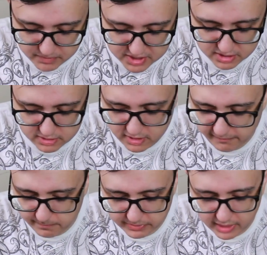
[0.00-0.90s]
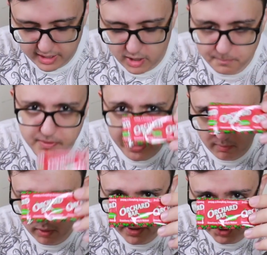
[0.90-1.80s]
This is the, you know,
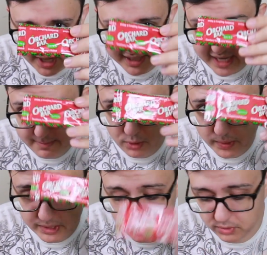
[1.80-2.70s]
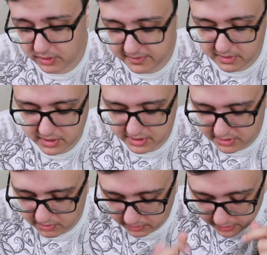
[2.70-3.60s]
again, one of the snacks that I'm going to go look for because
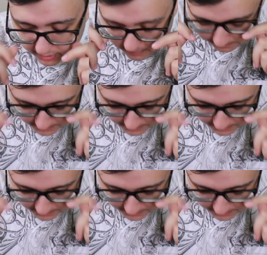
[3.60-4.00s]
these are really good.